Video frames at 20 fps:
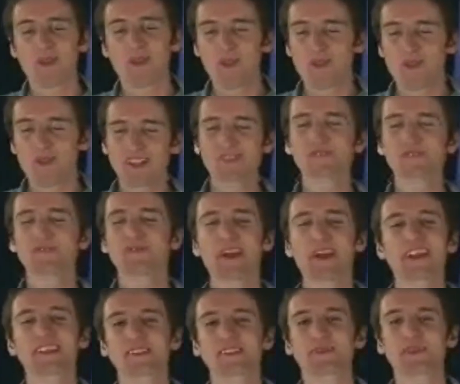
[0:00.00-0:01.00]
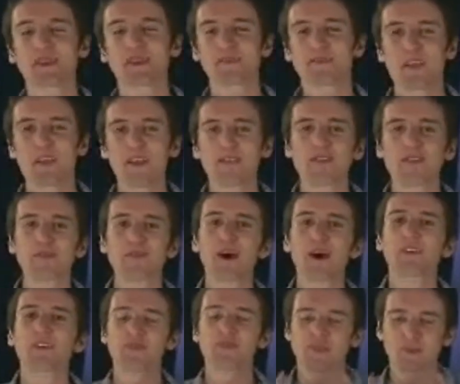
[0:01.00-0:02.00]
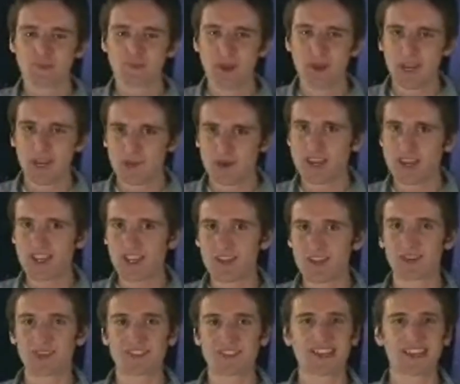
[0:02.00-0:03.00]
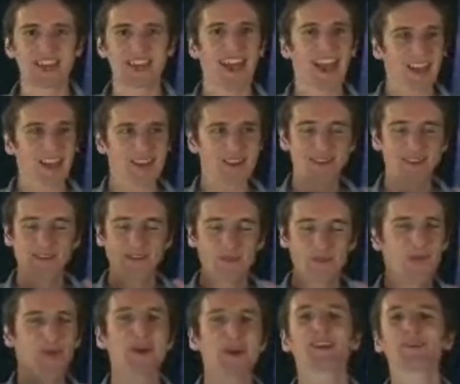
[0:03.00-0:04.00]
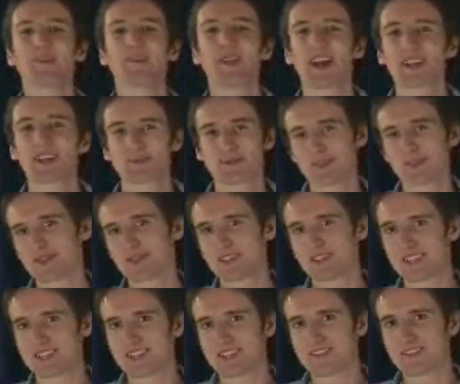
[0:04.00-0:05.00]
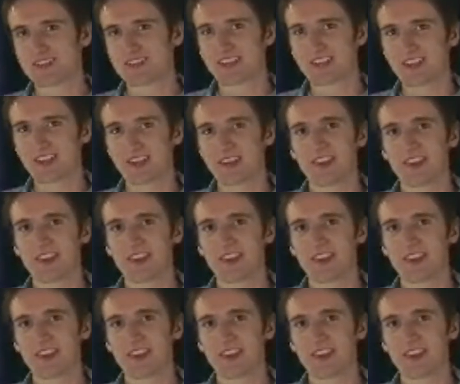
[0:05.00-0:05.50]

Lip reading: This effect has been a favorite of mine for many, many years, and I had quite a blast producing the DVD.